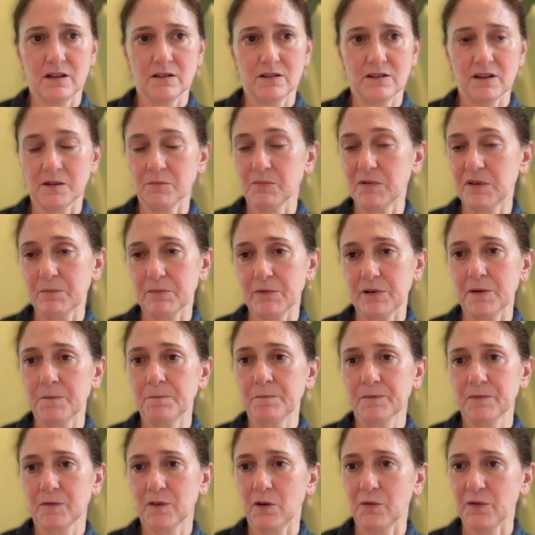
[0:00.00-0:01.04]
young people
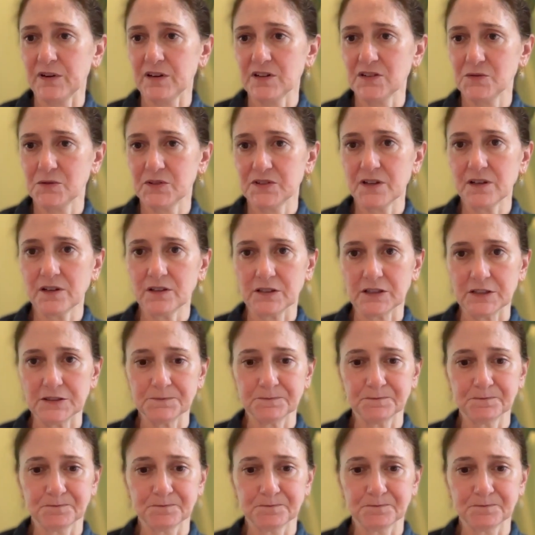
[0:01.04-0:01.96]
going into adulthood.